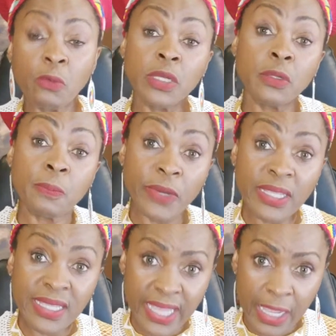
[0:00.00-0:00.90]
to bring
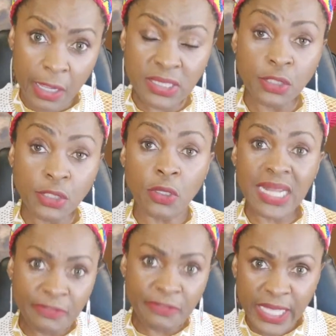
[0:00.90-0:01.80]
chaos in your
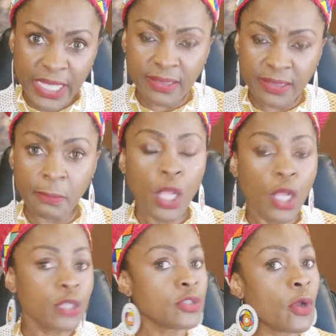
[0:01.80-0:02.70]
life, tell them,
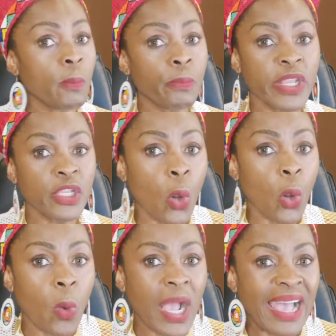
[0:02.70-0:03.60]
don't bring your
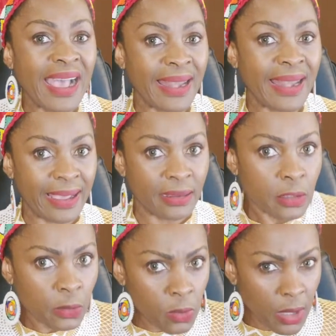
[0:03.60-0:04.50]
Wahala
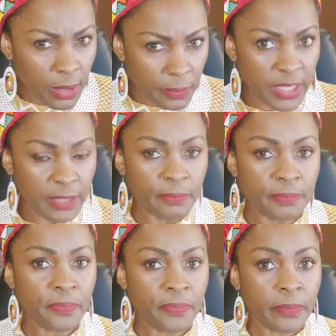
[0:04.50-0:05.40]
around me.
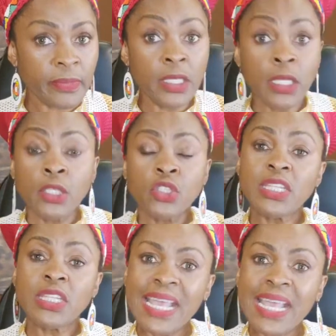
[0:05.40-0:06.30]
So the
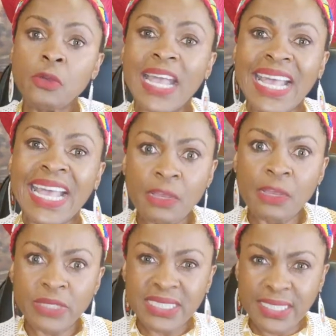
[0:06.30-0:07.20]
kind of Wahala
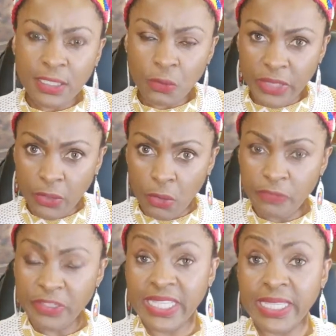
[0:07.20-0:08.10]
we deal with over
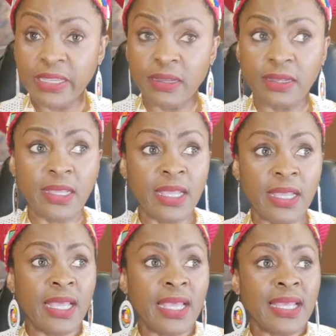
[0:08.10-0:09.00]
here
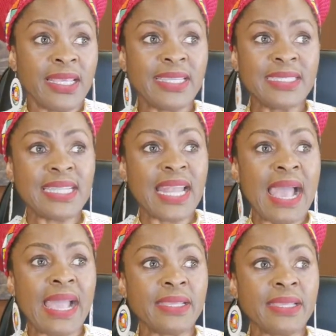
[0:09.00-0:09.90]
is
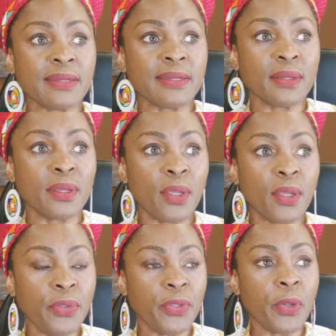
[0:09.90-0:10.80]
like,
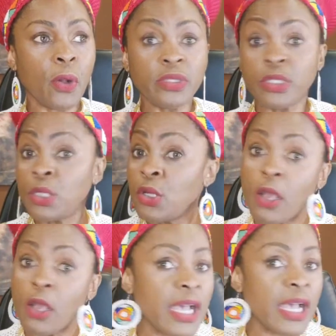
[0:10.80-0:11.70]
the
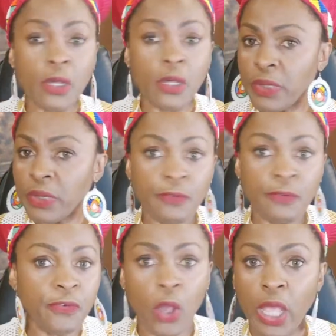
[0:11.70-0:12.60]
laws are not really
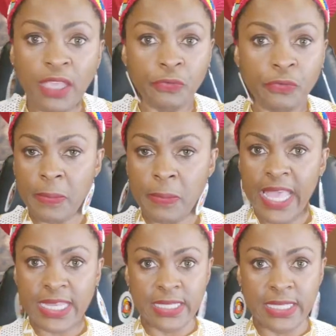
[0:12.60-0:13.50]
for everybody.